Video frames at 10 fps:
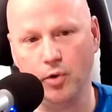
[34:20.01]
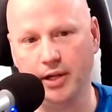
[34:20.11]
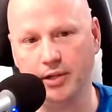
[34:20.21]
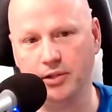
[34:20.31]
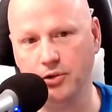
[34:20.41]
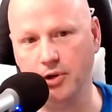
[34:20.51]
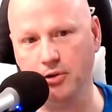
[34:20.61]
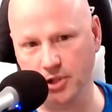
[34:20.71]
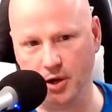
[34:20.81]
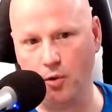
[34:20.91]
it 2 years
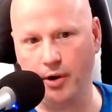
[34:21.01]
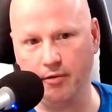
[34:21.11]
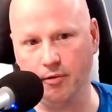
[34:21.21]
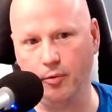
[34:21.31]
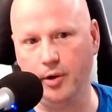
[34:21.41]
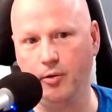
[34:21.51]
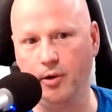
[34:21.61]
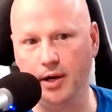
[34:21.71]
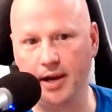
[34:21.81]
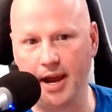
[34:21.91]
ago whenever we were at
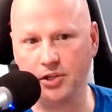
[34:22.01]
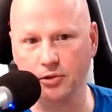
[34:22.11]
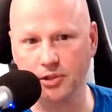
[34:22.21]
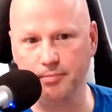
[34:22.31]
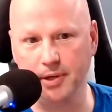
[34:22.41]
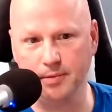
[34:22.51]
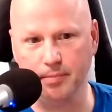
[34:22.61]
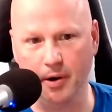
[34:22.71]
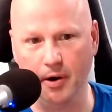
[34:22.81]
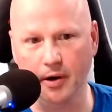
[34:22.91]
nationals in
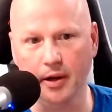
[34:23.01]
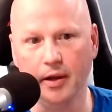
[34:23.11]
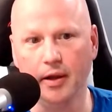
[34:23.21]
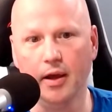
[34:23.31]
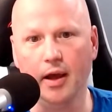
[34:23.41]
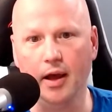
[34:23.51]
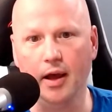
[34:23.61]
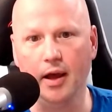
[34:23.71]
Pittsburgh. The